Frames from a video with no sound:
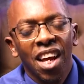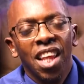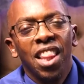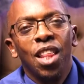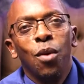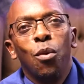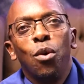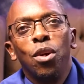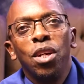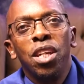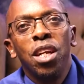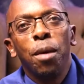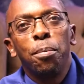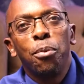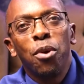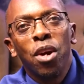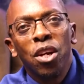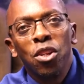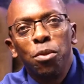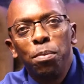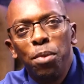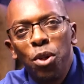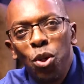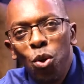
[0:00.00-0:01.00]
They want their
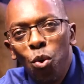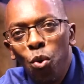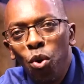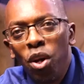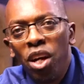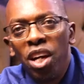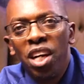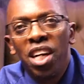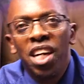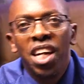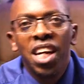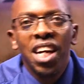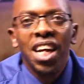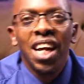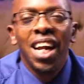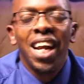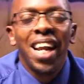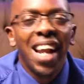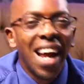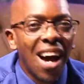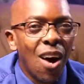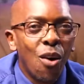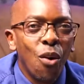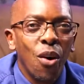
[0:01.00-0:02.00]
products to be known.
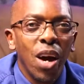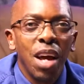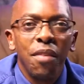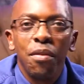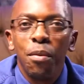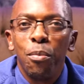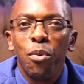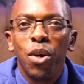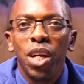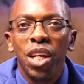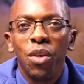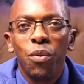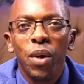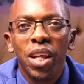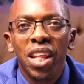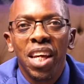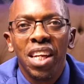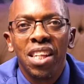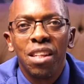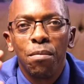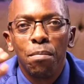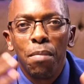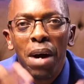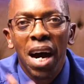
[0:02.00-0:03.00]
Now everybody, whether
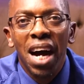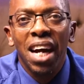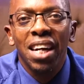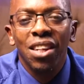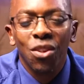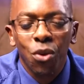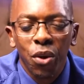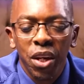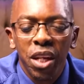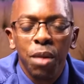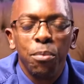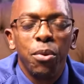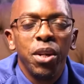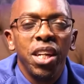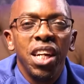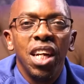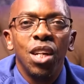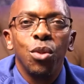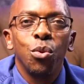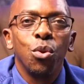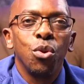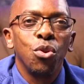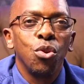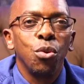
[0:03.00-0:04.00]
it's banks or anybody
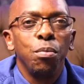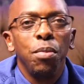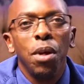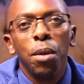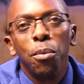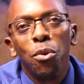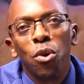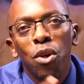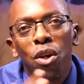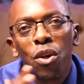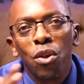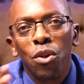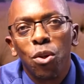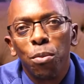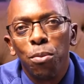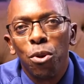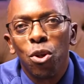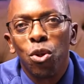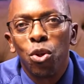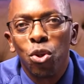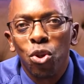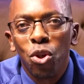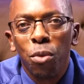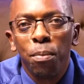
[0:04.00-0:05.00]
else, wants to be able to be
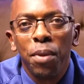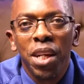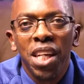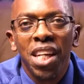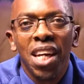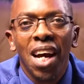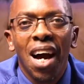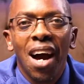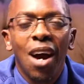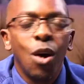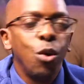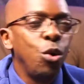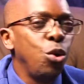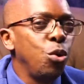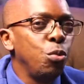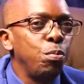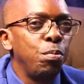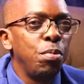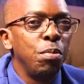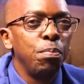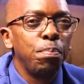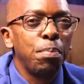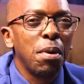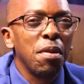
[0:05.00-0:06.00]
on social media. How do you
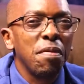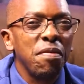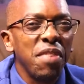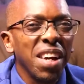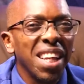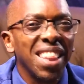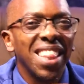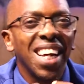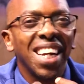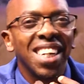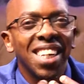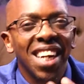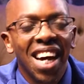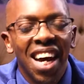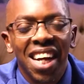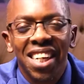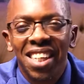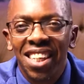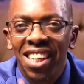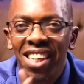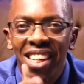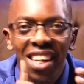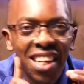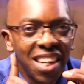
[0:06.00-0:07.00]
perfect that
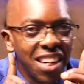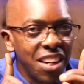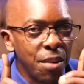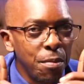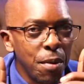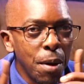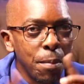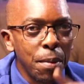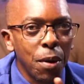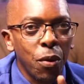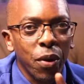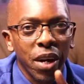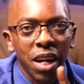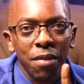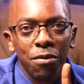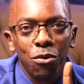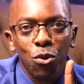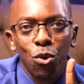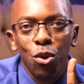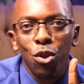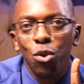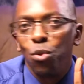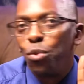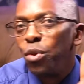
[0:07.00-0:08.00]
art? Remember what I've
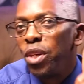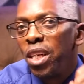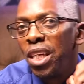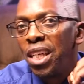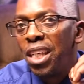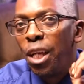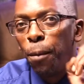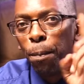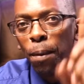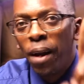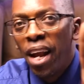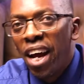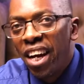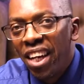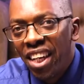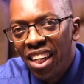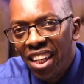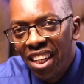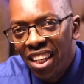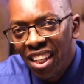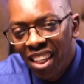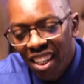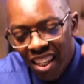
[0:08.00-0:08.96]
told you: deep learning.